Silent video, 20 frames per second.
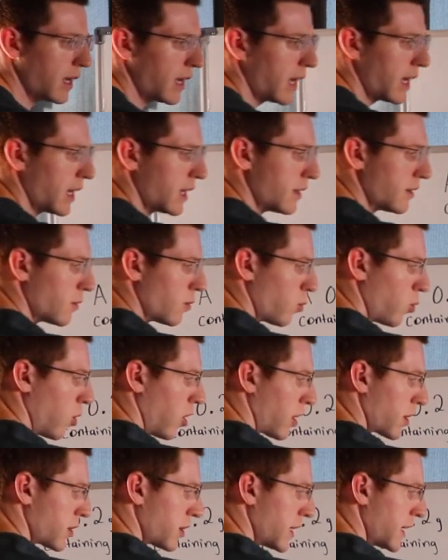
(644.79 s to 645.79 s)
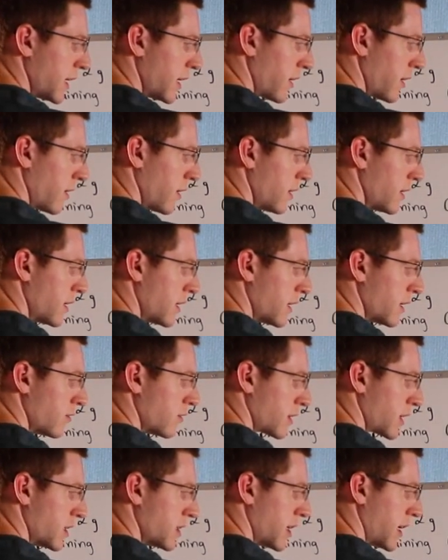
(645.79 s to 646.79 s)
And water here
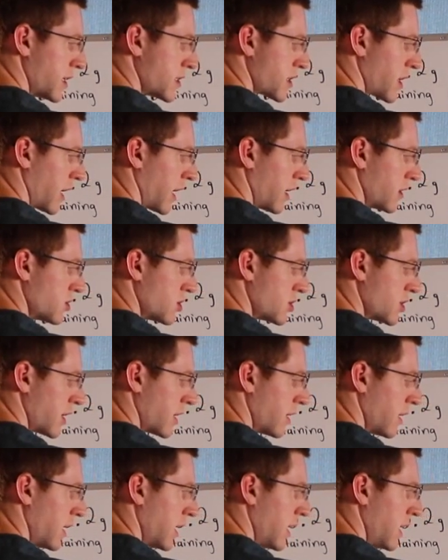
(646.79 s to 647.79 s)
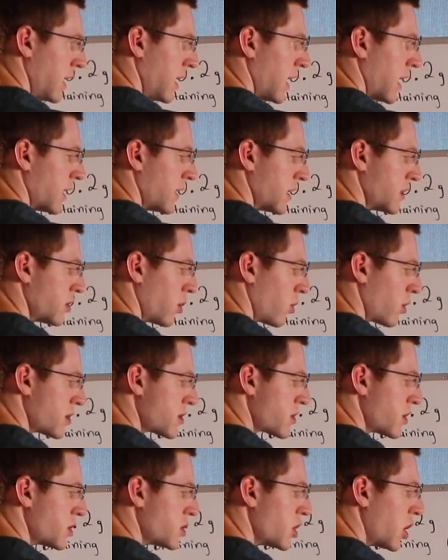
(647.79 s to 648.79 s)
contains the hydrogen, and they told
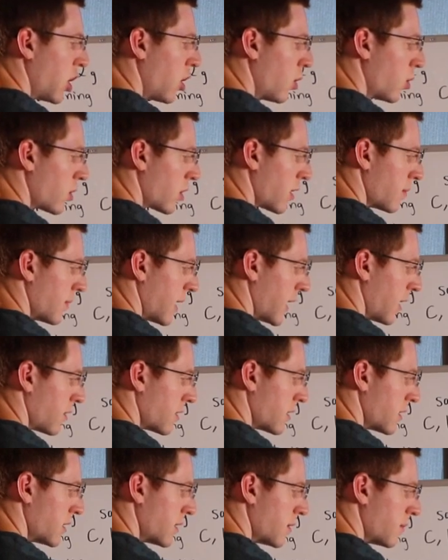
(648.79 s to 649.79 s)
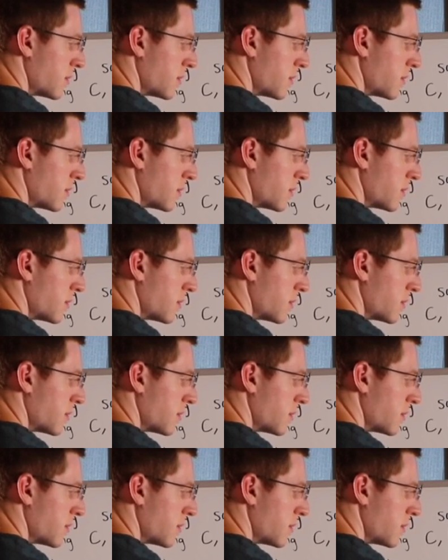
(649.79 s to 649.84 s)
us the total amount.